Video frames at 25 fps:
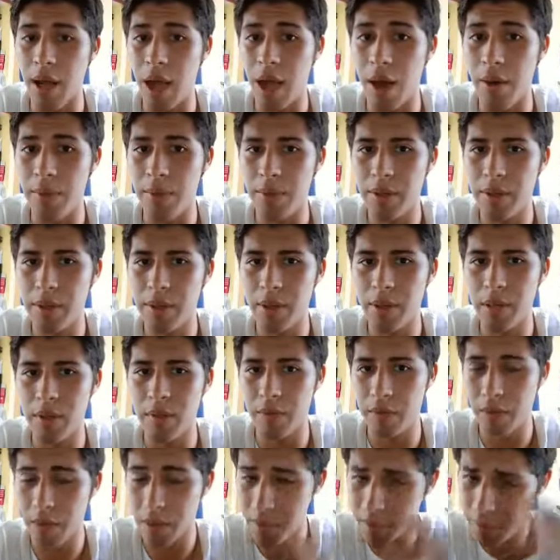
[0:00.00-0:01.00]
everything
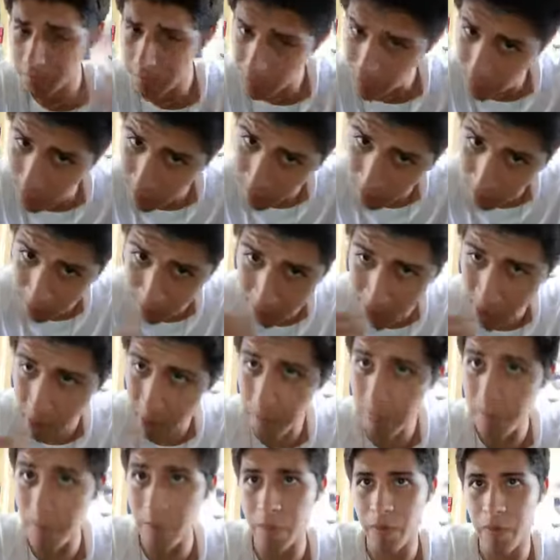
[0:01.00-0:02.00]
of them, the
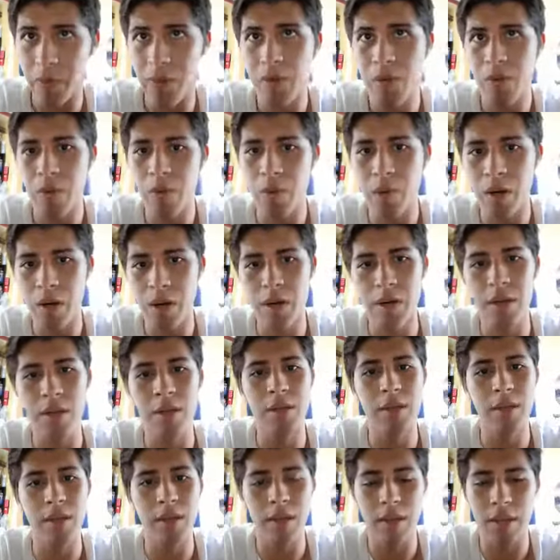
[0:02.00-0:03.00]
term of Cold War
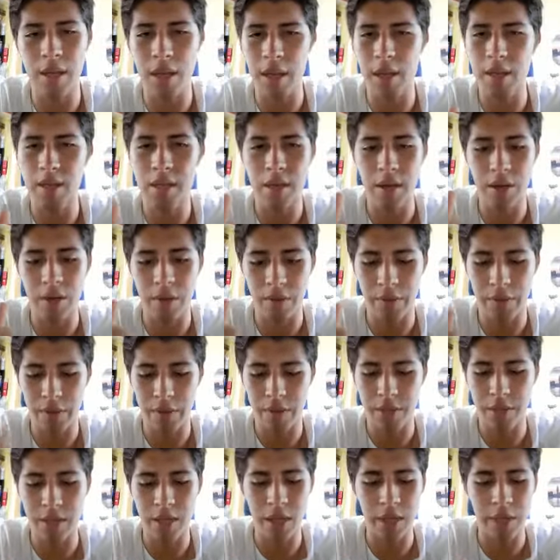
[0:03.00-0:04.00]
and the dates, how
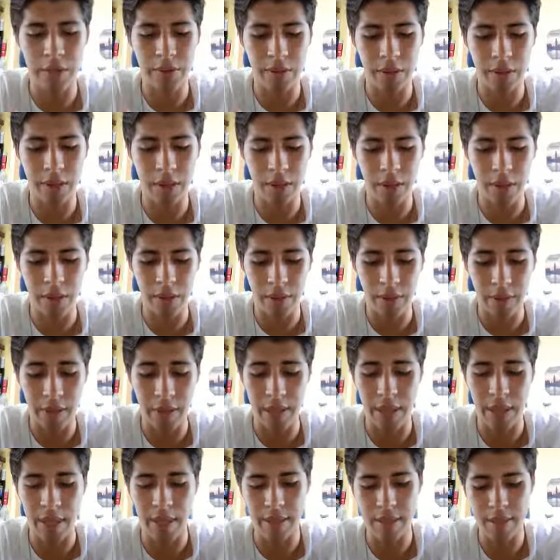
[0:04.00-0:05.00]
it started, how it
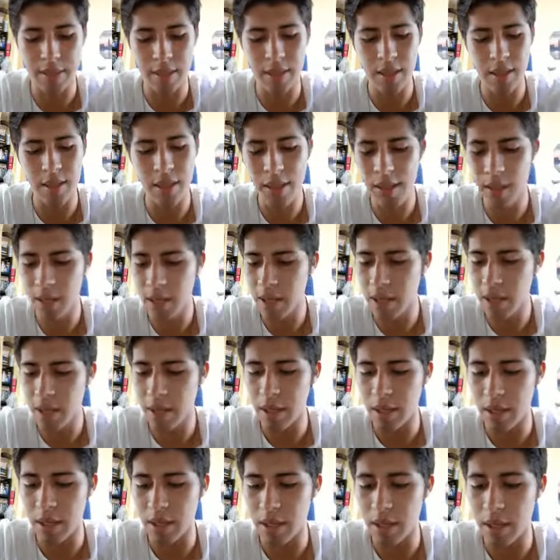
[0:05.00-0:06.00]
ends,
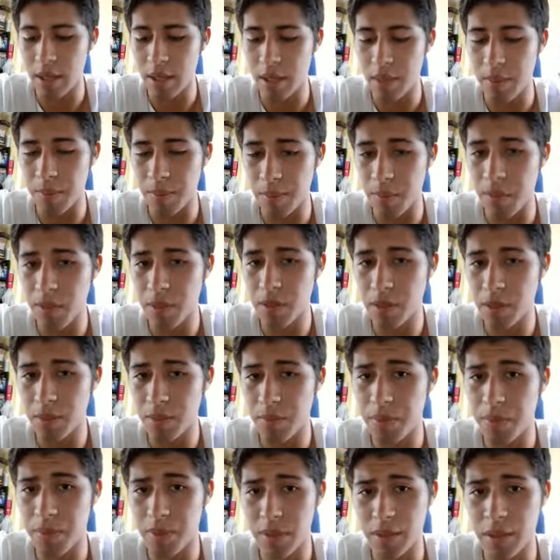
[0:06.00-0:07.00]
the most
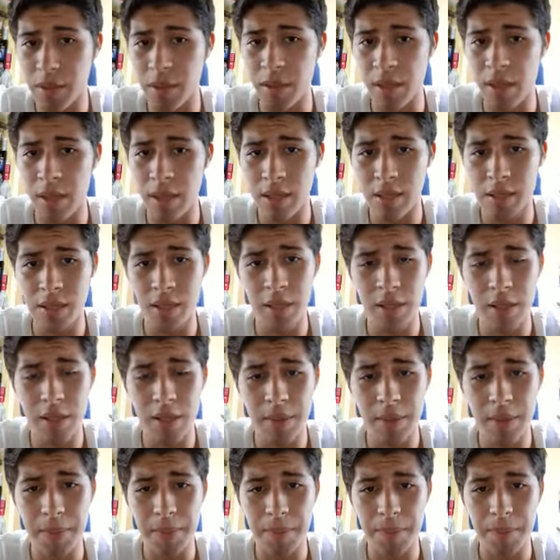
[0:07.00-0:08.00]
important dates on
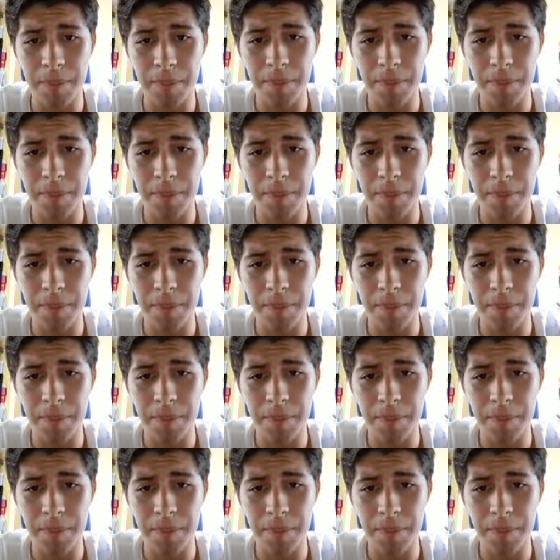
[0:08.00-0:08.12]
it,